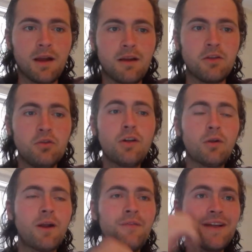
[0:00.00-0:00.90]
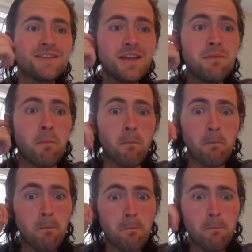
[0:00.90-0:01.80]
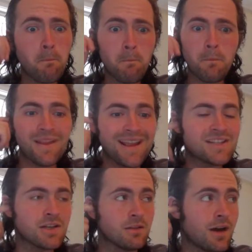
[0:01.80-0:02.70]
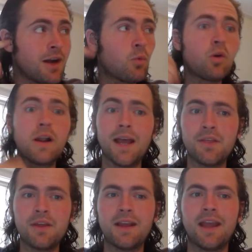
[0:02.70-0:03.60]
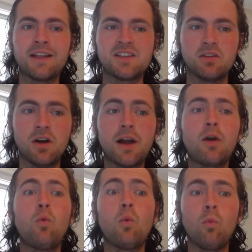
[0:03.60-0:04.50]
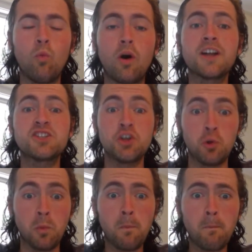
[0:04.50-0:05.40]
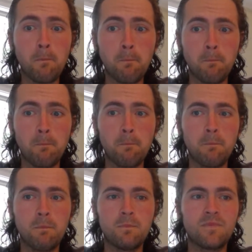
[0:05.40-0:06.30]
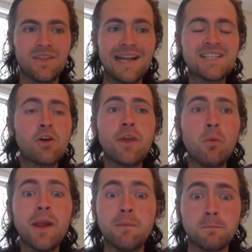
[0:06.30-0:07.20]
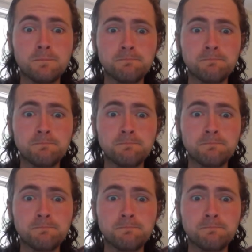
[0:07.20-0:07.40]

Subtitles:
You look around that team. It's a lot of work ethic. It's a lot of want to. That's how they win.